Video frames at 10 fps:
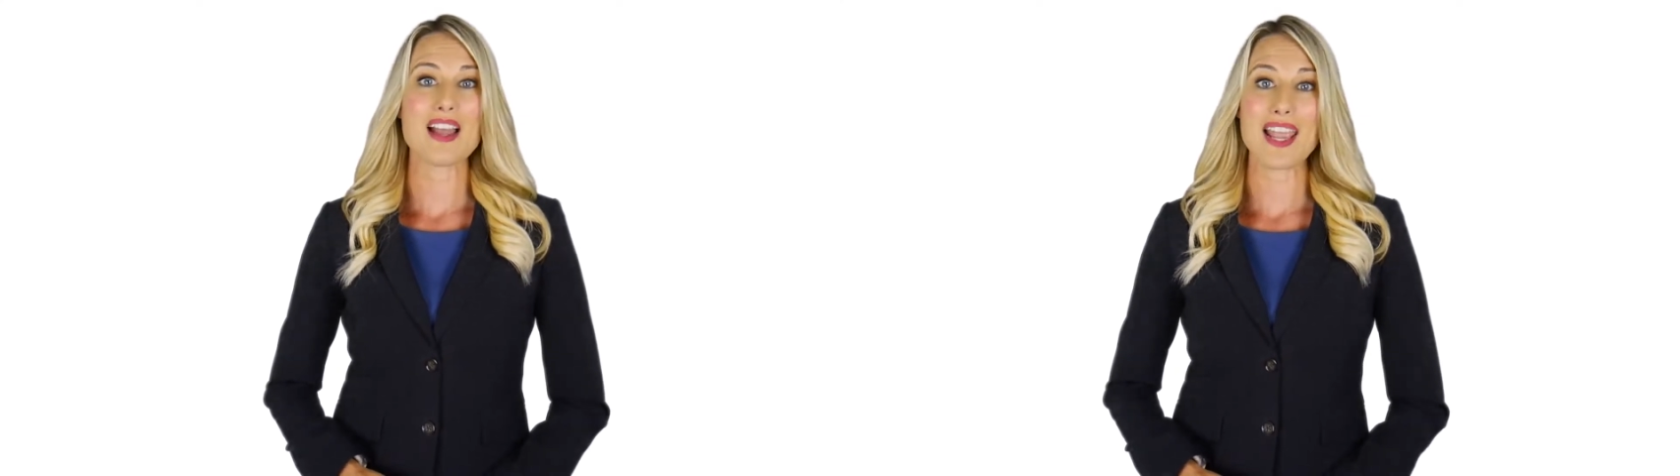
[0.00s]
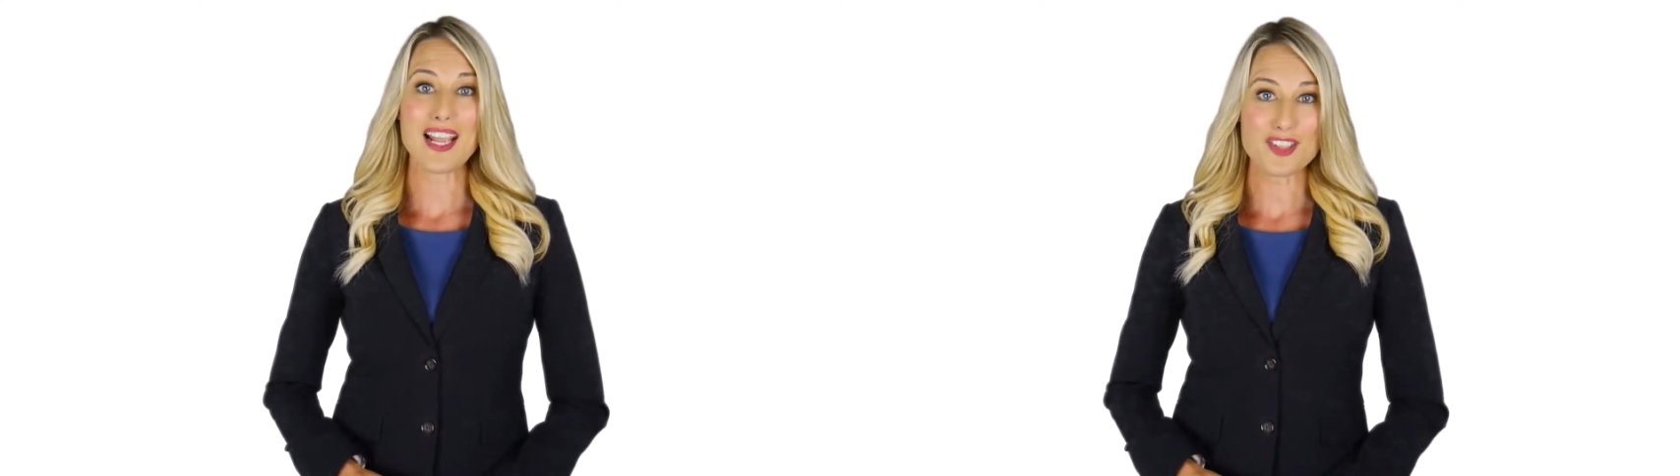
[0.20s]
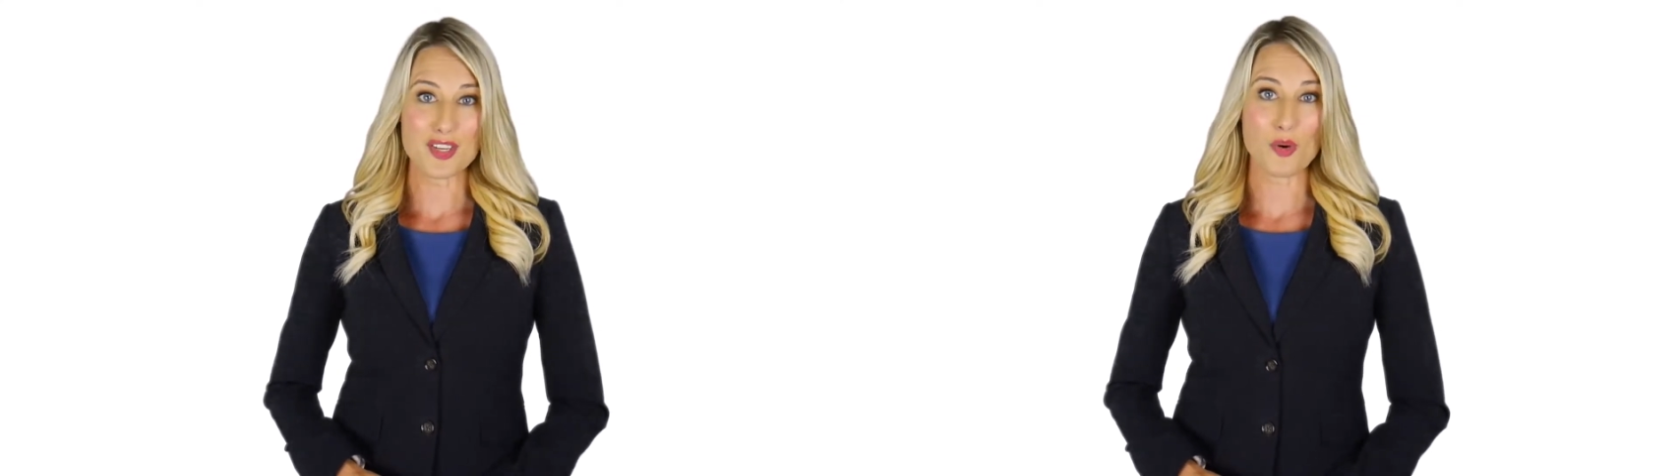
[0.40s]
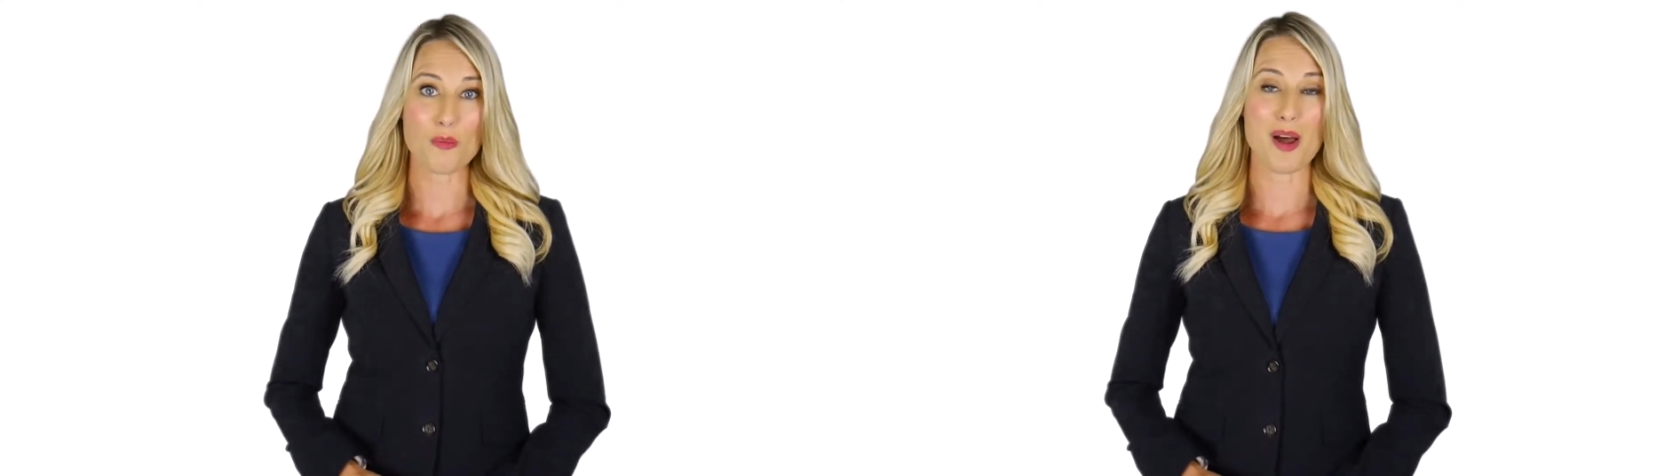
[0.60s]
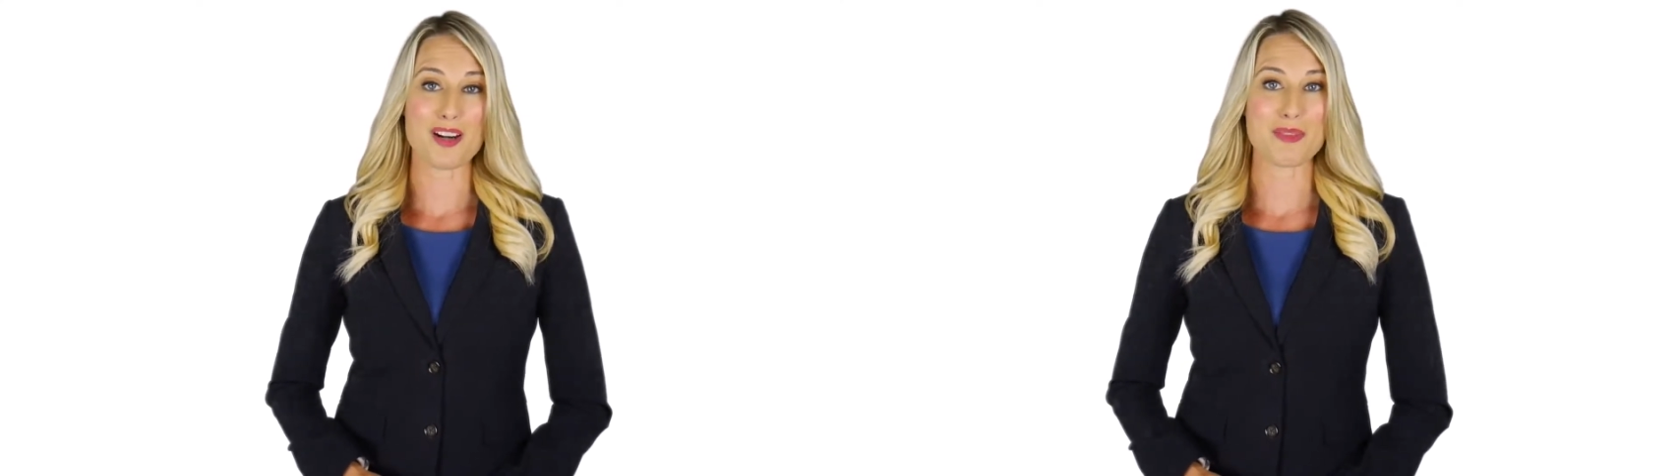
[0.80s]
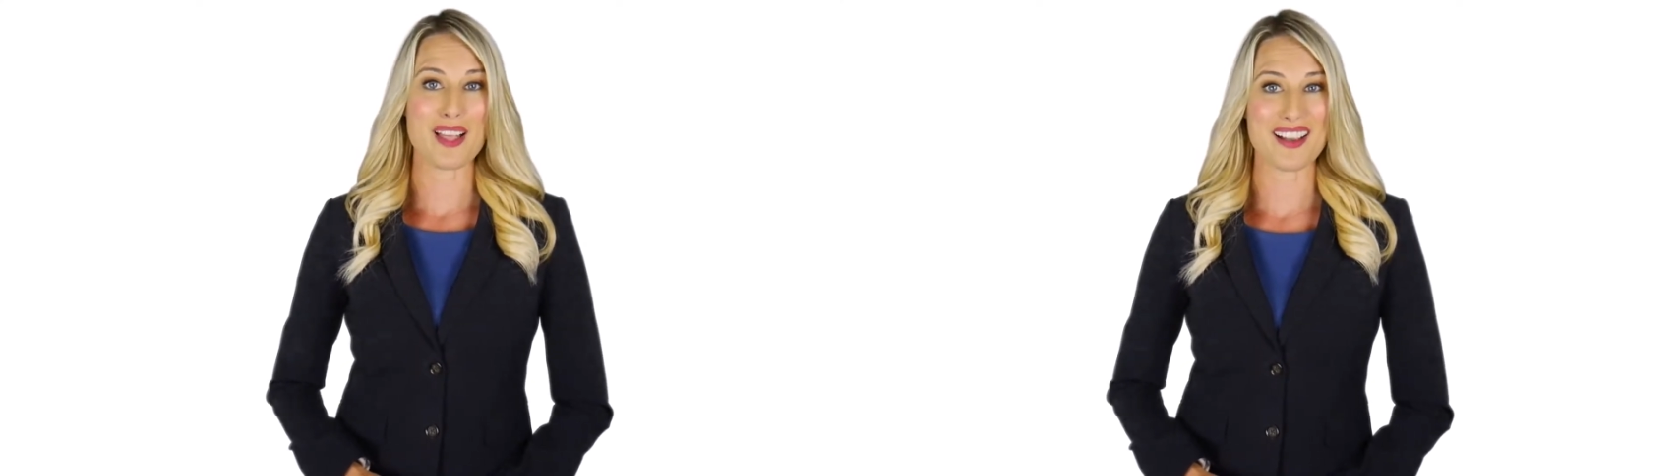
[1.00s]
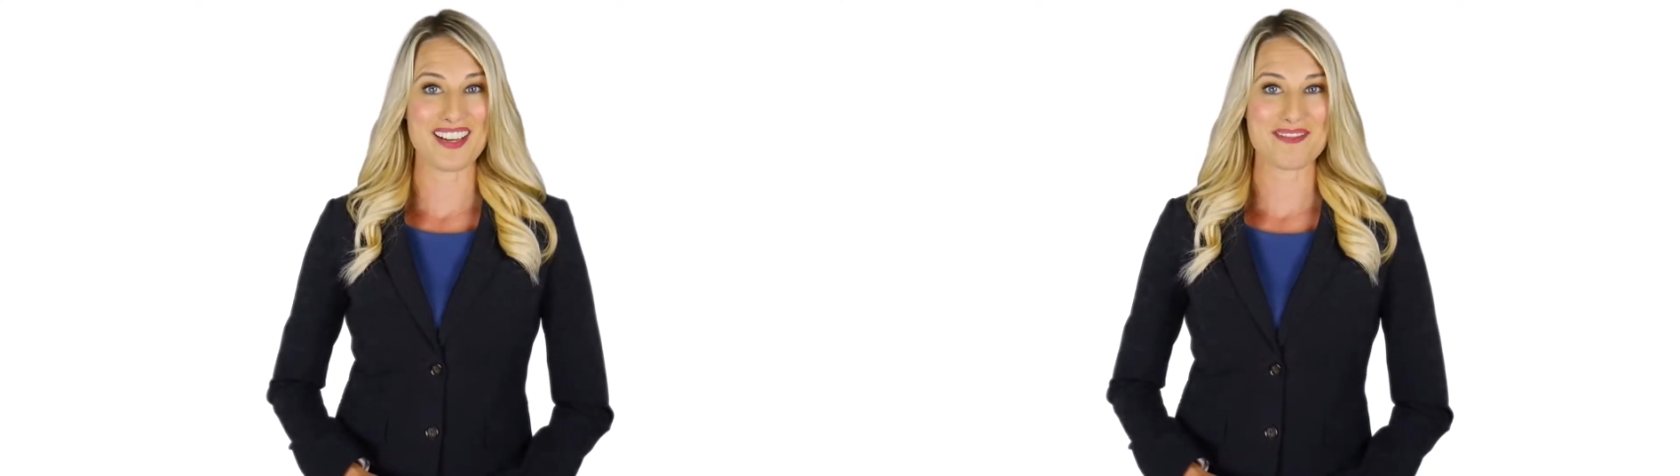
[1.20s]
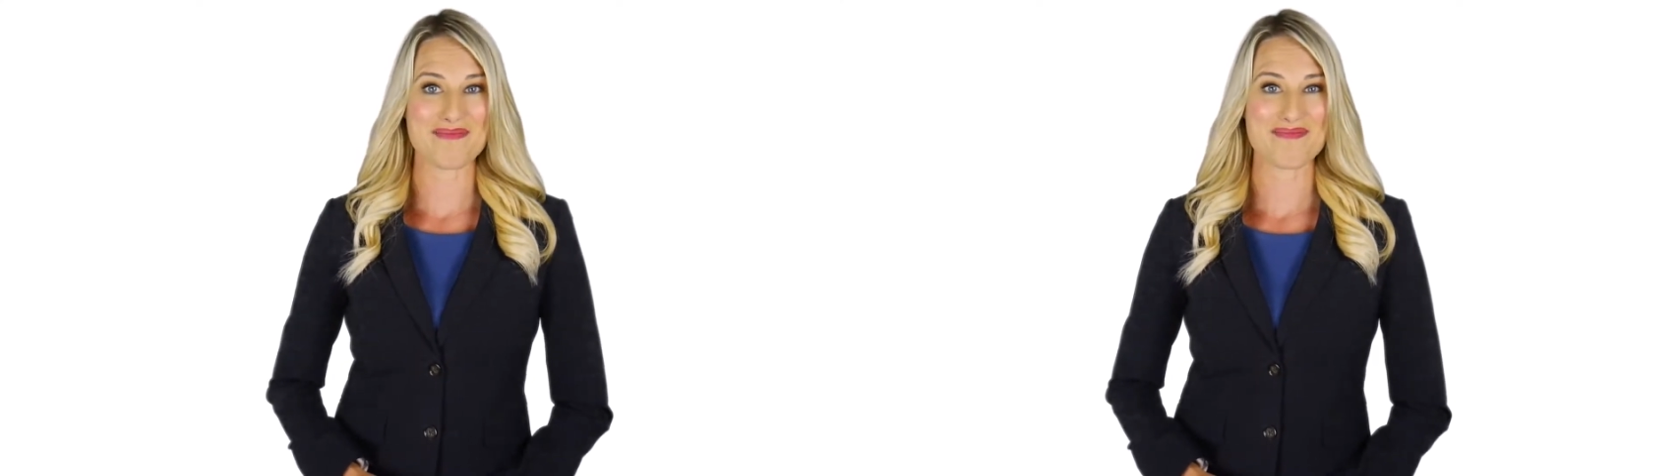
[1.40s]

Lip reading: and to your bottom line.